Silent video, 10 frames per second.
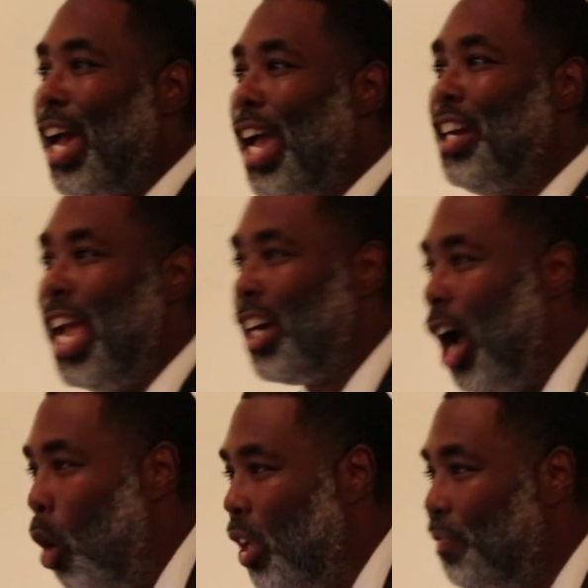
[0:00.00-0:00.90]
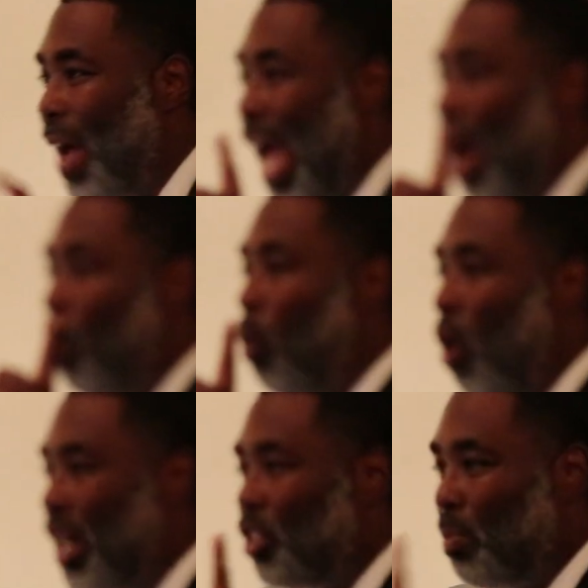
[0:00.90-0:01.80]
and they could only find
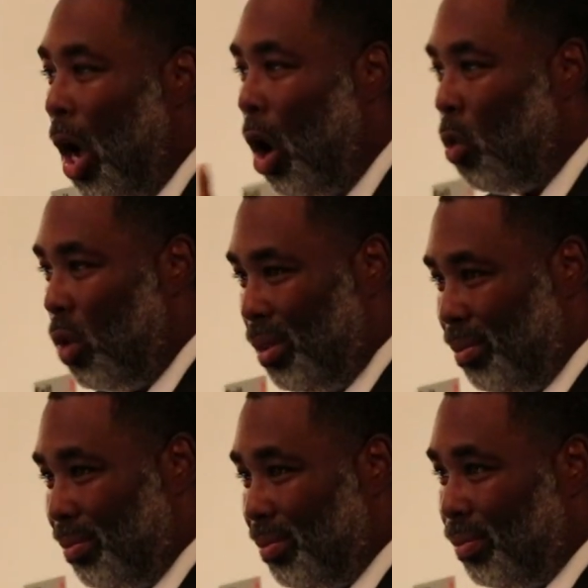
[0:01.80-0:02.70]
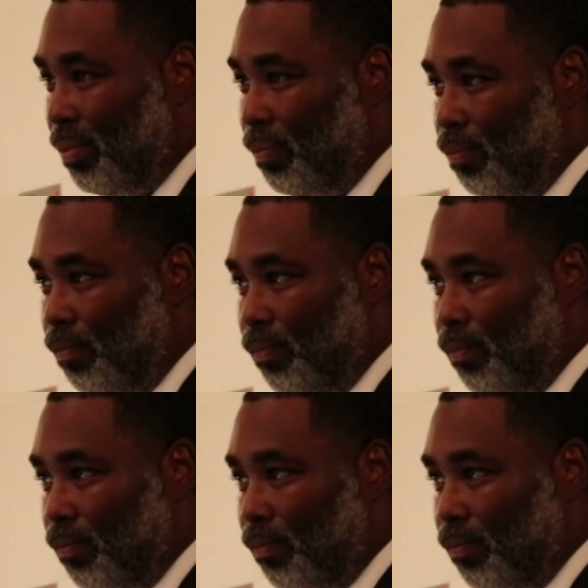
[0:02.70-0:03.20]
one small one.